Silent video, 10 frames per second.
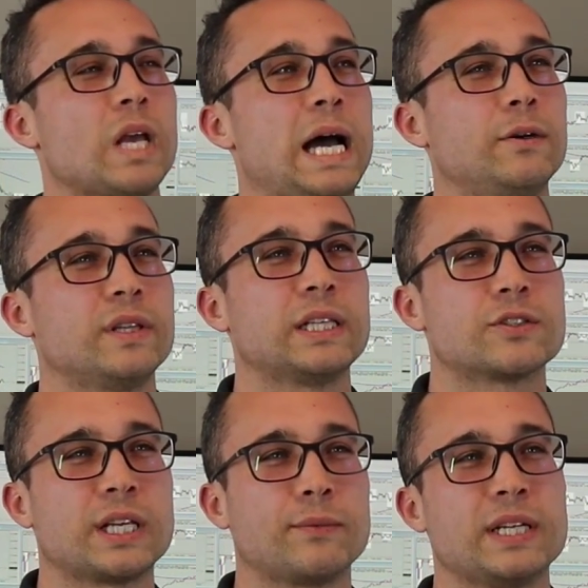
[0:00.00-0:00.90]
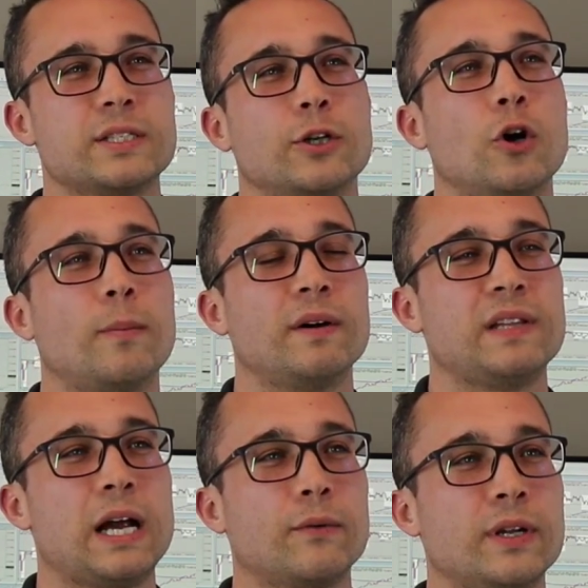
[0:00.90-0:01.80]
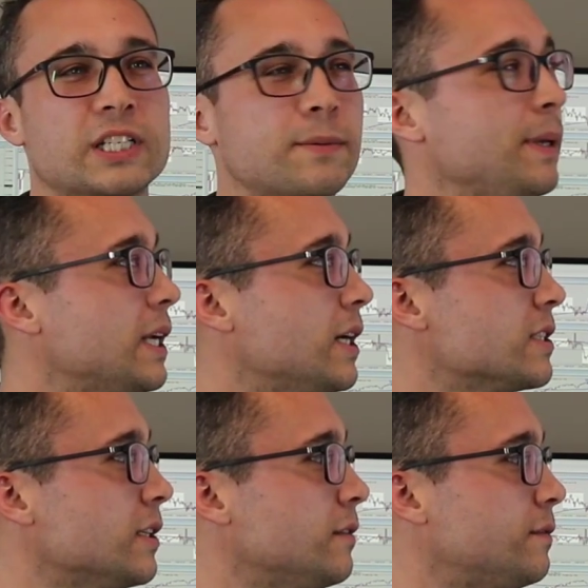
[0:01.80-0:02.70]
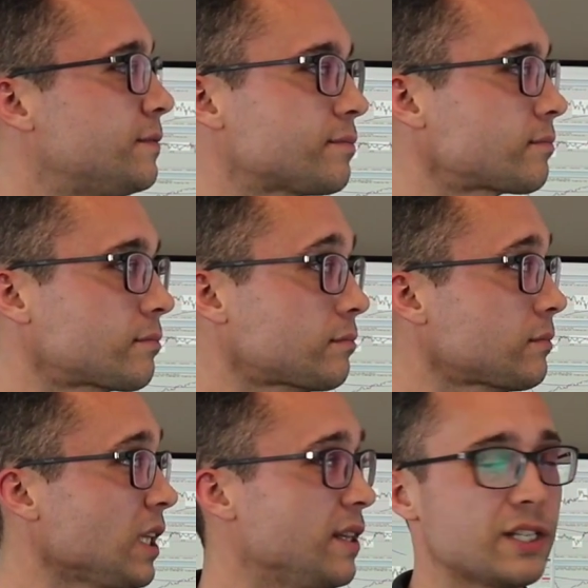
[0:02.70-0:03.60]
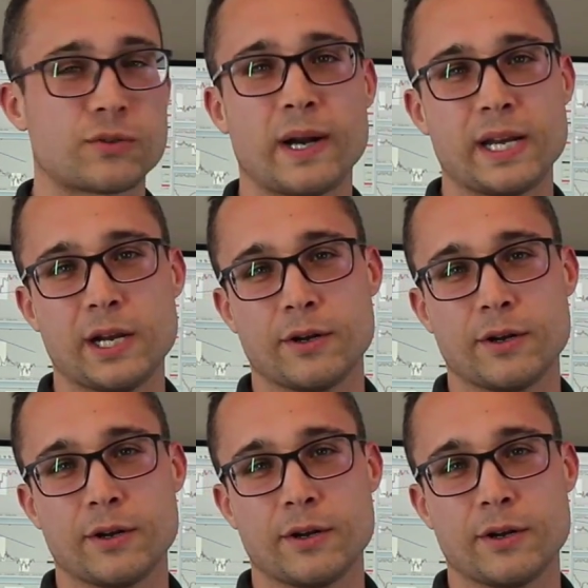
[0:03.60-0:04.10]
I don't think there's any reason to go above that risk because of this right here.